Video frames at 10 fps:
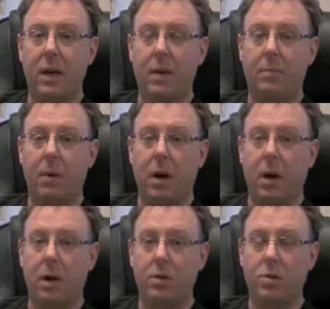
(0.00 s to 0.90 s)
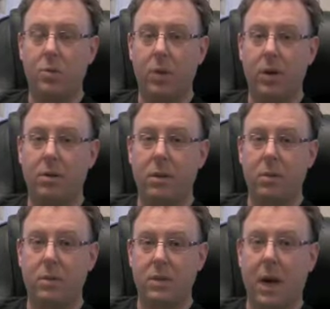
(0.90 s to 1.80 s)
name on Twitter
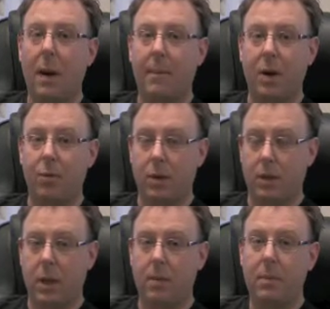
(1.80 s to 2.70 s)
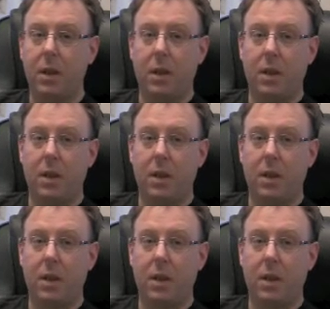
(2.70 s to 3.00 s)
that was not my real name,